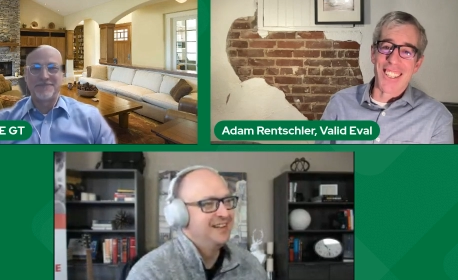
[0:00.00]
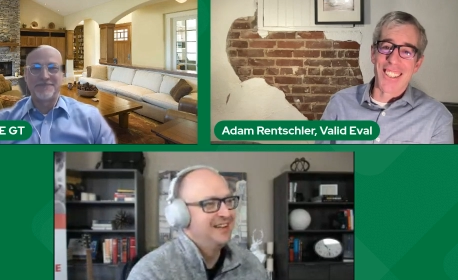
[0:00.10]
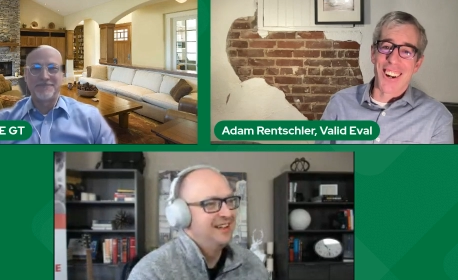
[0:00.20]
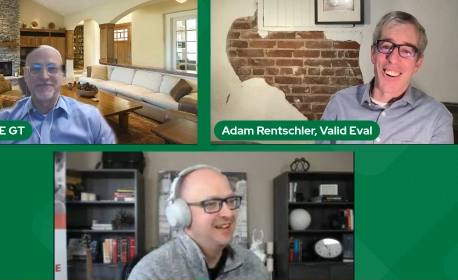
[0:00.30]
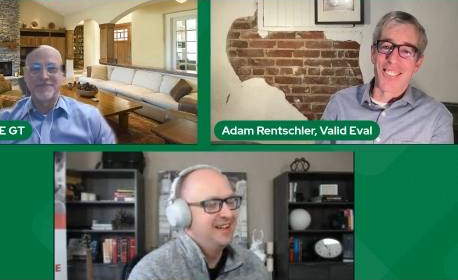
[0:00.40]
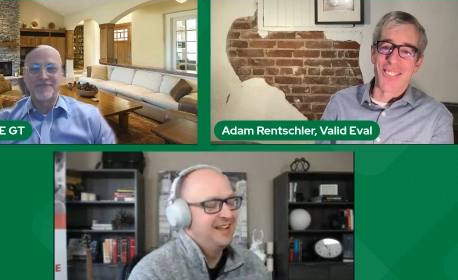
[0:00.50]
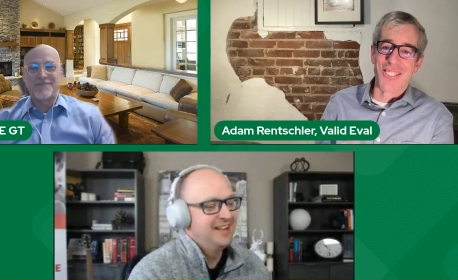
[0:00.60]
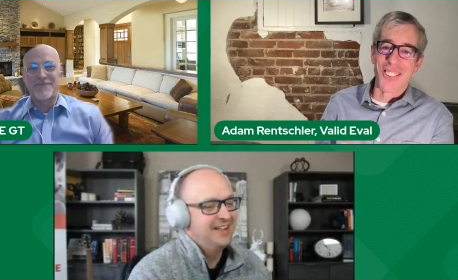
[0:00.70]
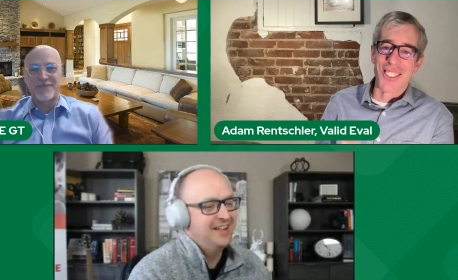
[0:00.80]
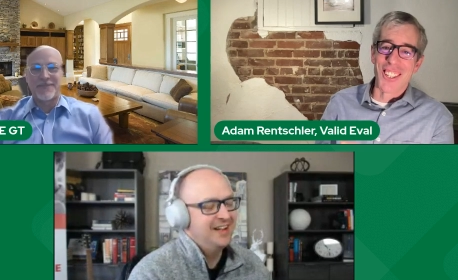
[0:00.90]
Speaker 1: It's all
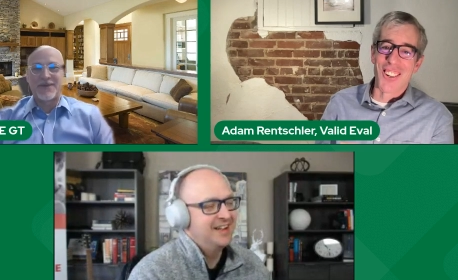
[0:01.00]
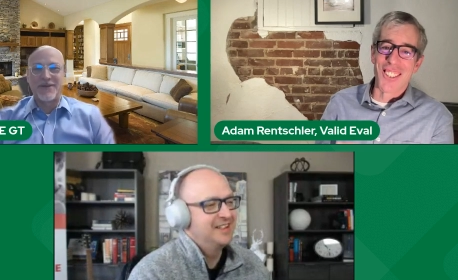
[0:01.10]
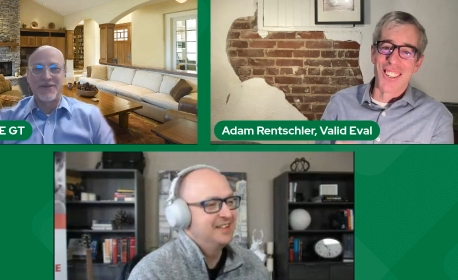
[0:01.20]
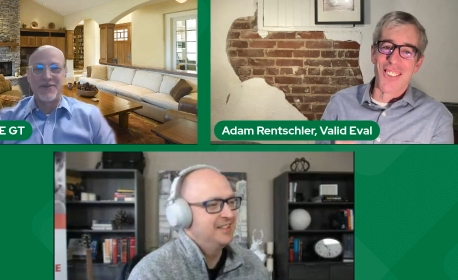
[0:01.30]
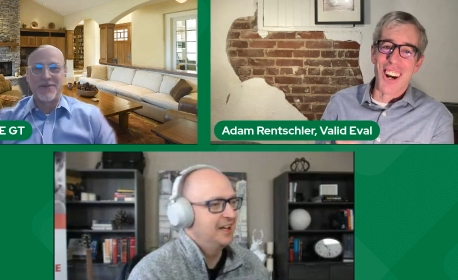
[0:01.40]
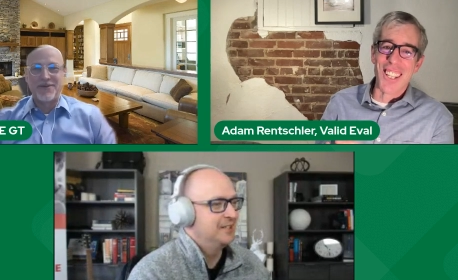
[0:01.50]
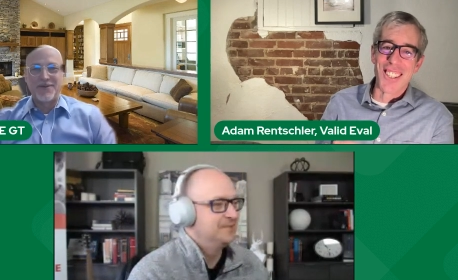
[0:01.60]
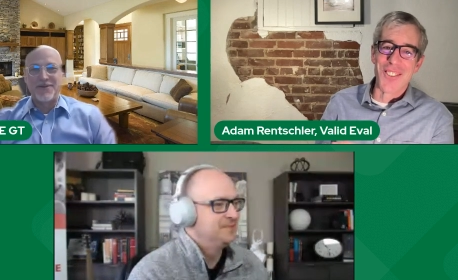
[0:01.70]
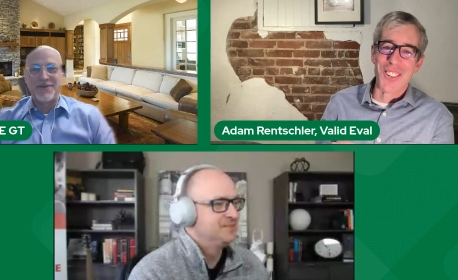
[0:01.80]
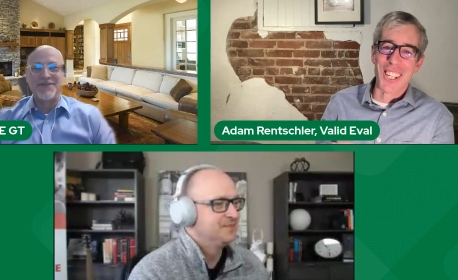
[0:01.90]
zeros and yeah.
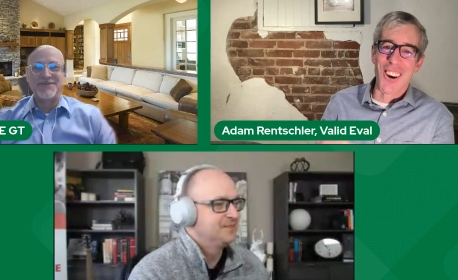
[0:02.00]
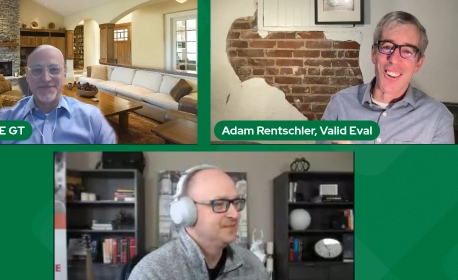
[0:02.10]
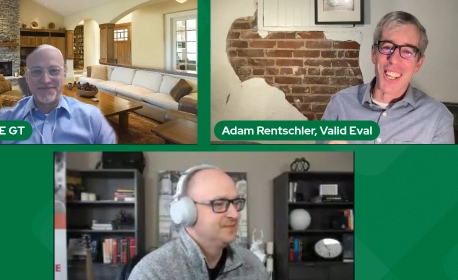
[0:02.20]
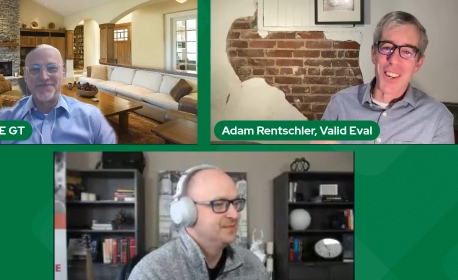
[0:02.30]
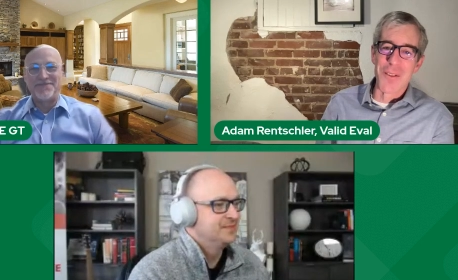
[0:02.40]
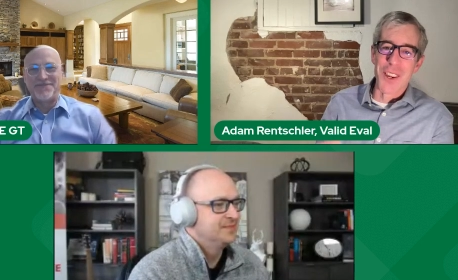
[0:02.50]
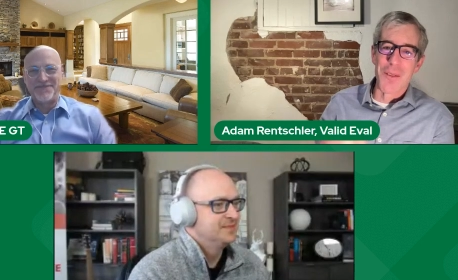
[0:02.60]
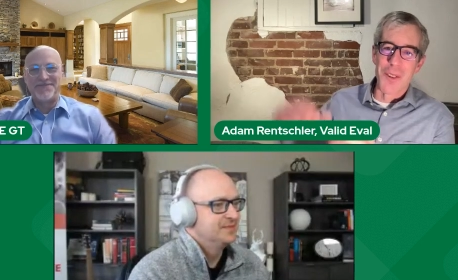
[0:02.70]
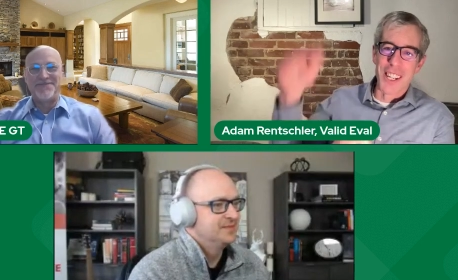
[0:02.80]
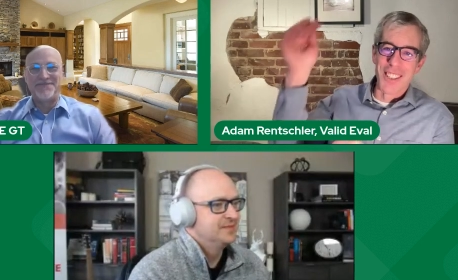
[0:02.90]
ones if we go if
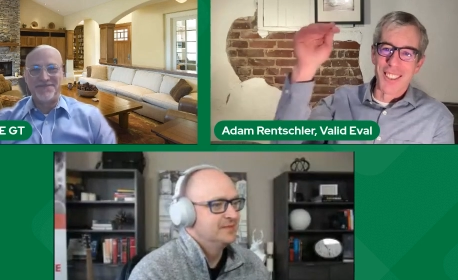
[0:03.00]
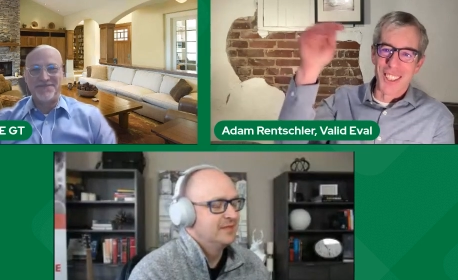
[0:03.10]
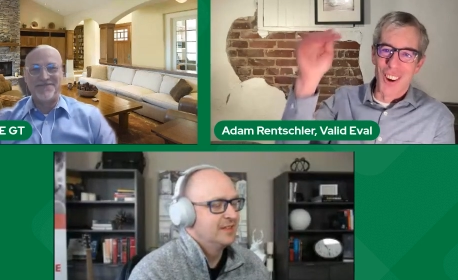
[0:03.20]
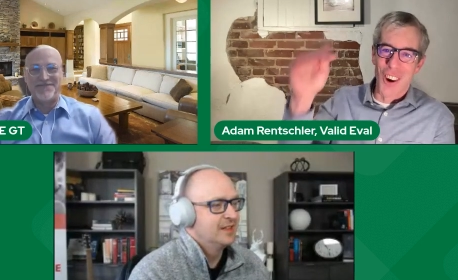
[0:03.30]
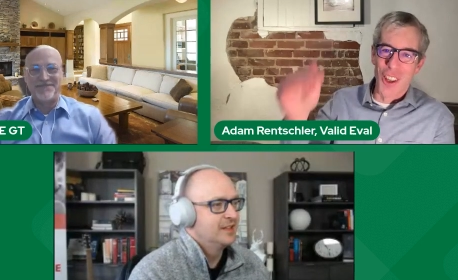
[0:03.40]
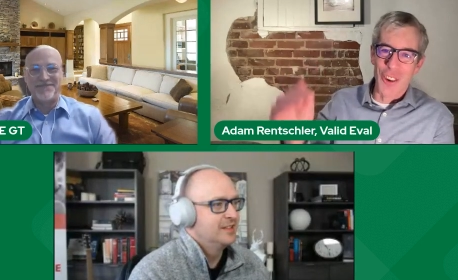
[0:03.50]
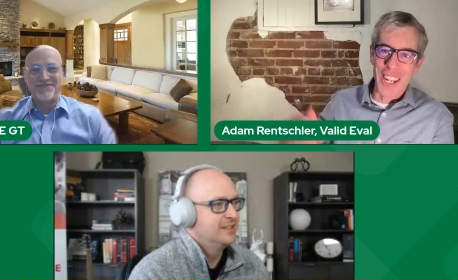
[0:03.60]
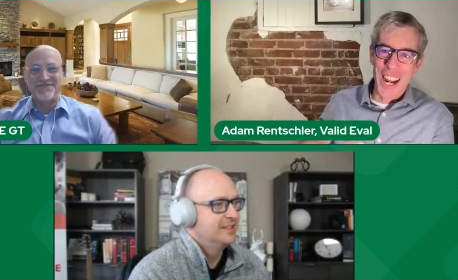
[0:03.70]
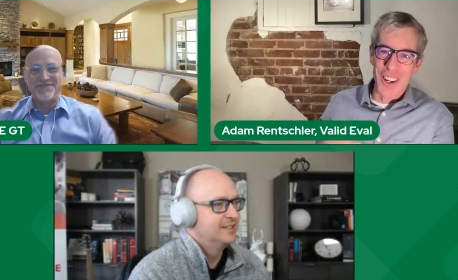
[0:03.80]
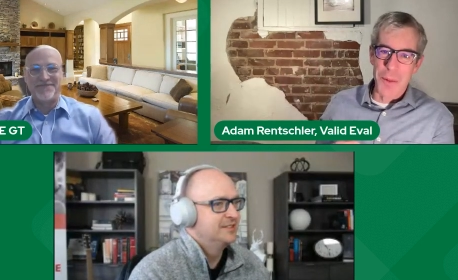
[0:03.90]
if we go all the way
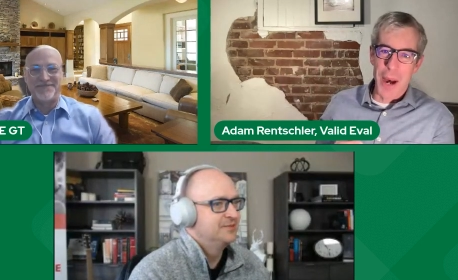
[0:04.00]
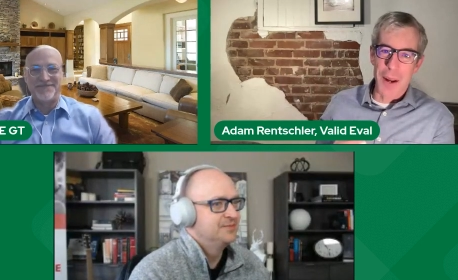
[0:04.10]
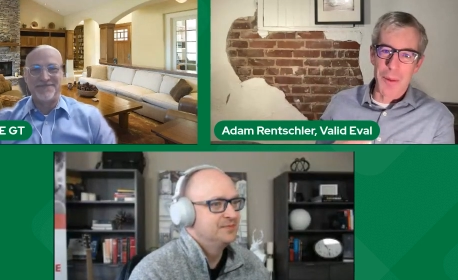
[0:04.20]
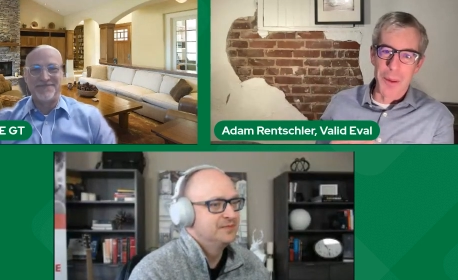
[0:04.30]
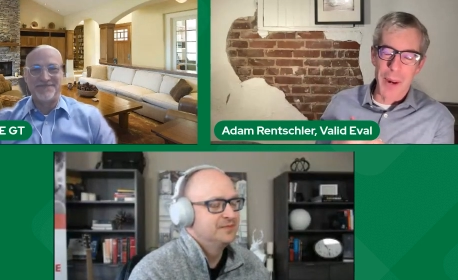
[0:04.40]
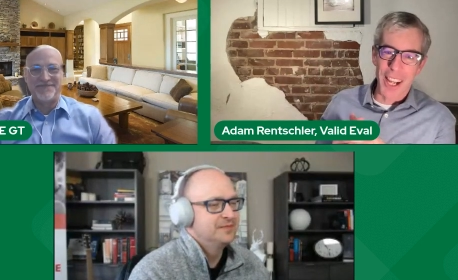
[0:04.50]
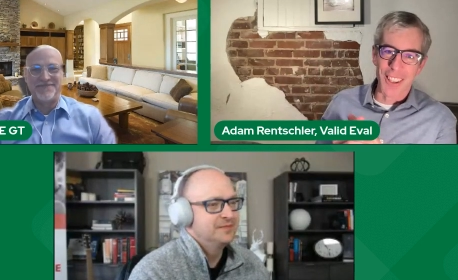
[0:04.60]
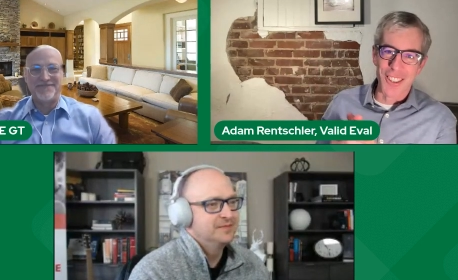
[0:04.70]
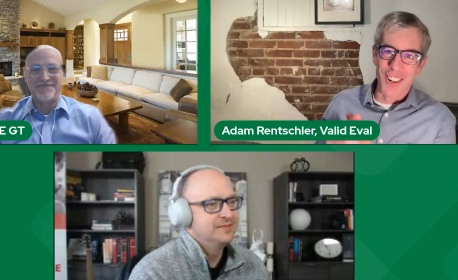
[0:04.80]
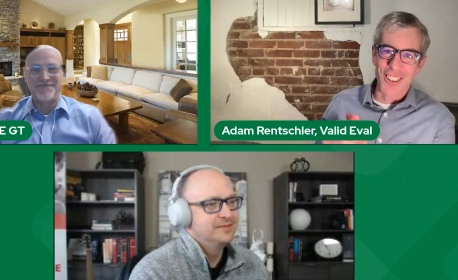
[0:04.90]
down to the bottom of the
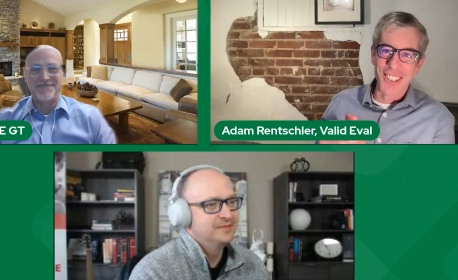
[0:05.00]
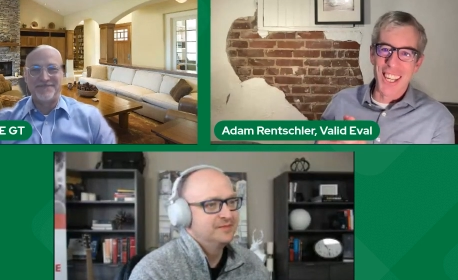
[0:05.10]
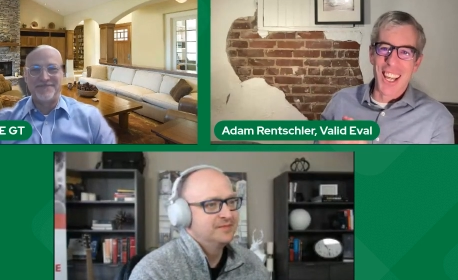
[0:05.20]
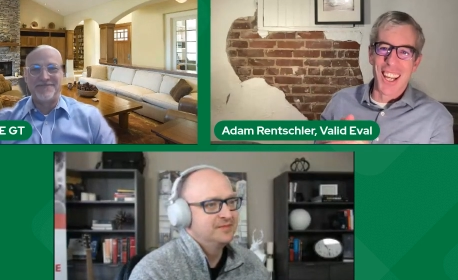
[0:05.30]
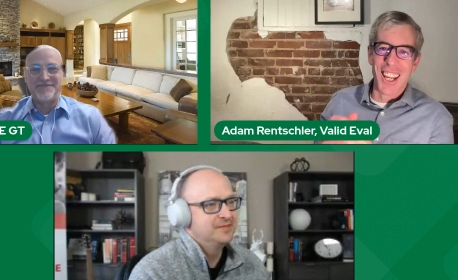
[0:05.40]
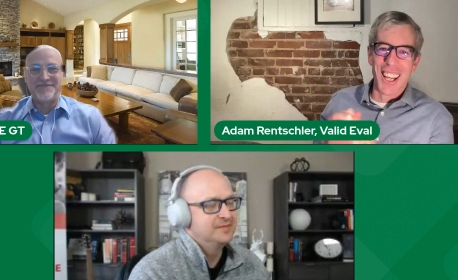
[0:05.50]
pile of turtles.